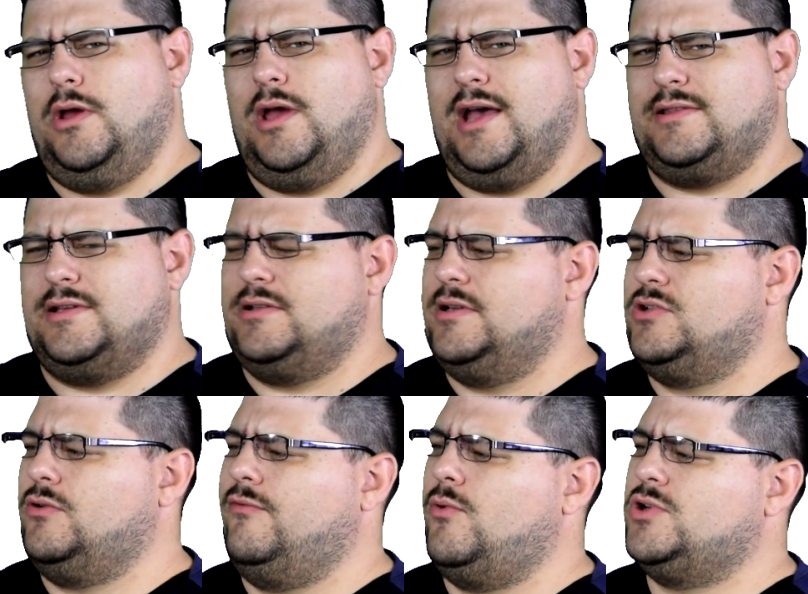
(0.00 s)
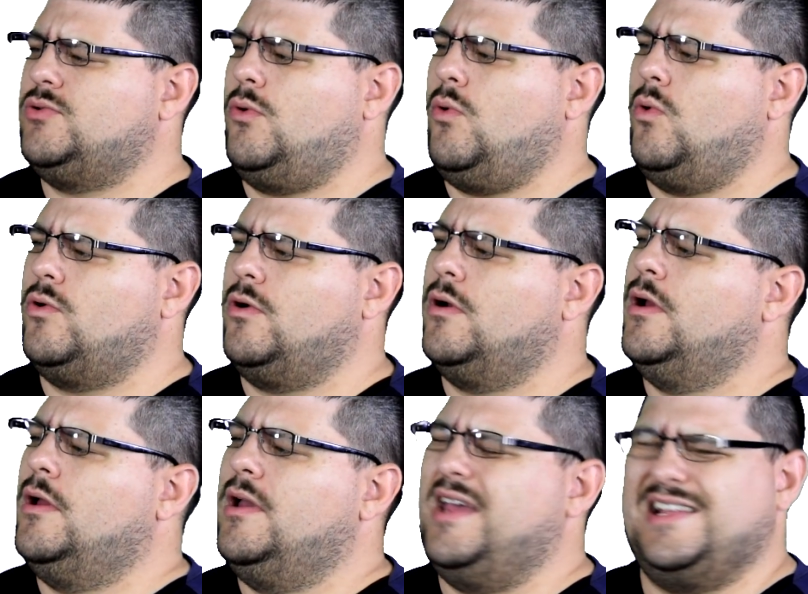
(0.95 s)
at the digital voice recorder,
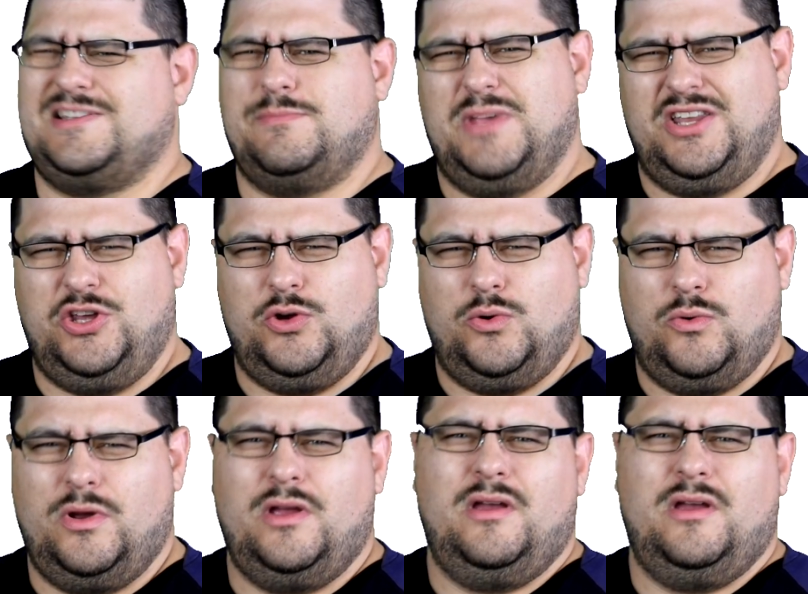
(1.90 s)
its menu,